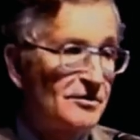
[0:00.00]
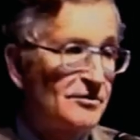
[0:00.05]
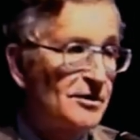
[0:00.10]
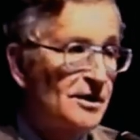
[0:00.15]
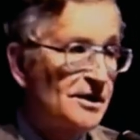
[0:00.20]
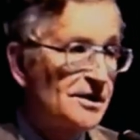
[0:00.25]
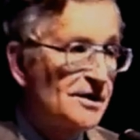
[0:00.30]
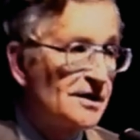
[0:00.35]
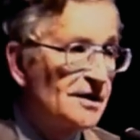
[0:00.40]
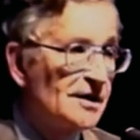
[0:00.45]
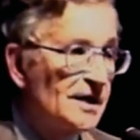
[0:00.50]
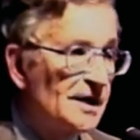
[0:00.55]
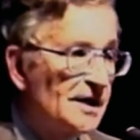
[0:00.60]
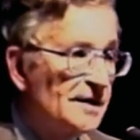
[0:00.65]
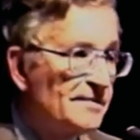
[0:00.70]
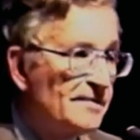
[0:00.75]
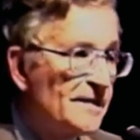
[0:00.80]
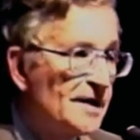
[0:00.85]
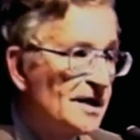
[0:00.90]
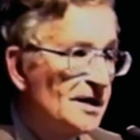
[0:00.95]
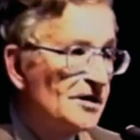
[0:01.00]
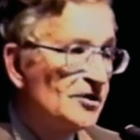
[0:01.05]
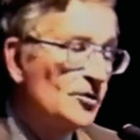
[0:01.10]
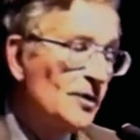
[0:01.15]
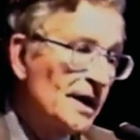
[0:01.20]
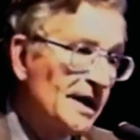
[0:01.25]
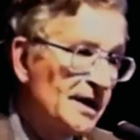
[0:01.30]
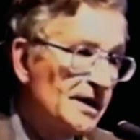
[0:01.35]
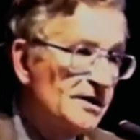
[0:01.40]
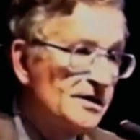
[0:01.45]
it was in the
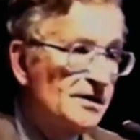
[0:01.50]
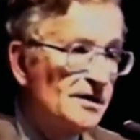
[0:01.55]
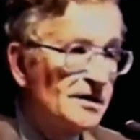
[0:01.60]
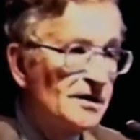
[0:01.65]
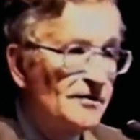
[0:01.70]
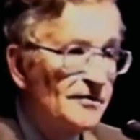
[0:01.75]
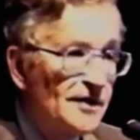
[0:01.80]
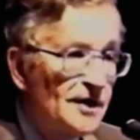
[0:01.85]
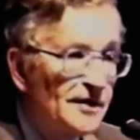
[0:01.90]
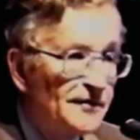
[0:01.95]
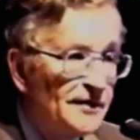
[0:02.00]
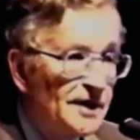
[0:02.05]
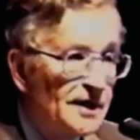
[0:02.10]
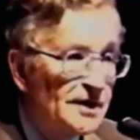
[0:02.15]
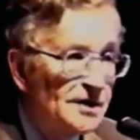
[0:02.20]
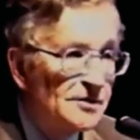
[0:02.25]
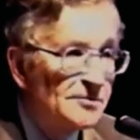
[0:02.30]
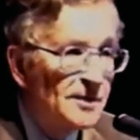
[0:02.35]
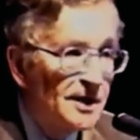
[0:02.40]
20s and the 50s,